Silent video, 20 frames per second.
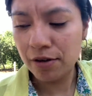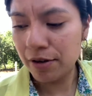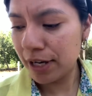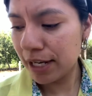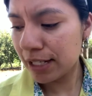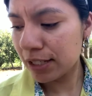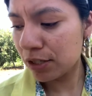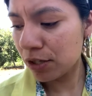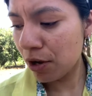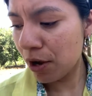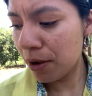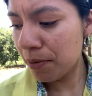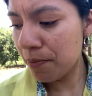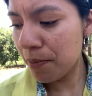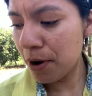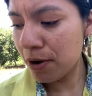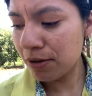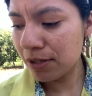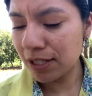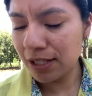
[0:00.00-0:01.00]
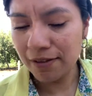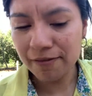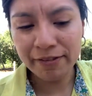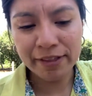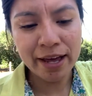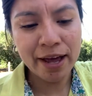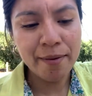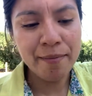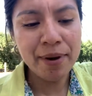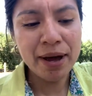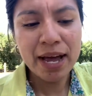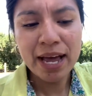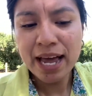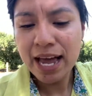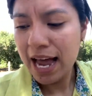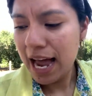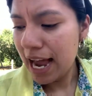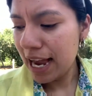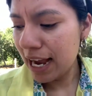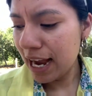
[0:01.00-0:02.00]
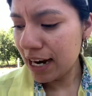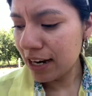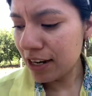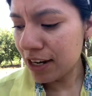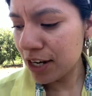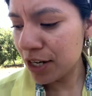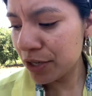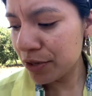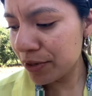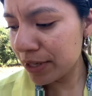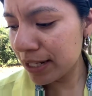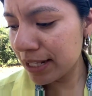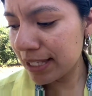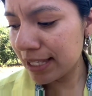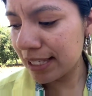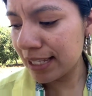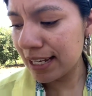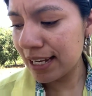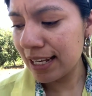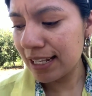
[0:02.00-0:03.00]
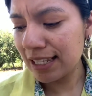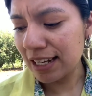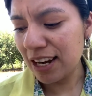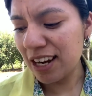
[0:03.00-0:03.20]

Okay, so on most of them I got 100 seeds.